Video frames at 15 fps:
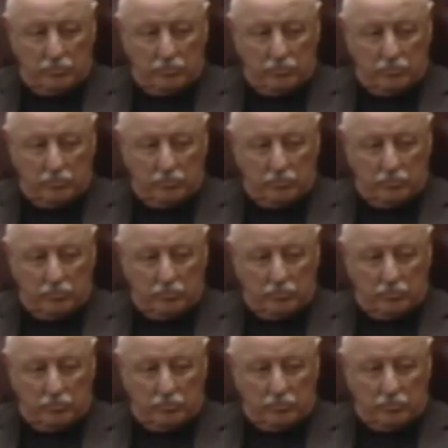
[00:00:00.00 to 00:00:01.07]

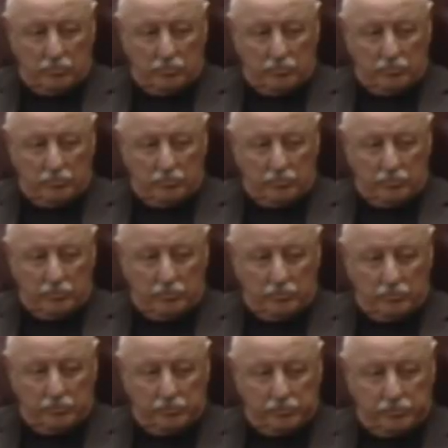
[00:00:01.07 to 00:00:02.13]

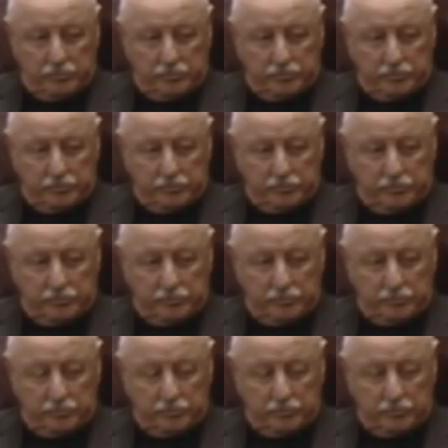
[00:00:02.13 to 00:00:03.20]

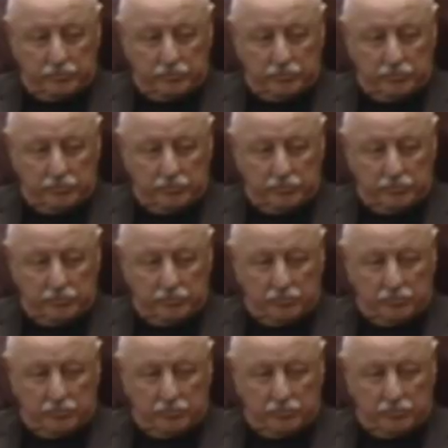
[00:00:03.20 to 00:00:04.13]
This person isn't speaking.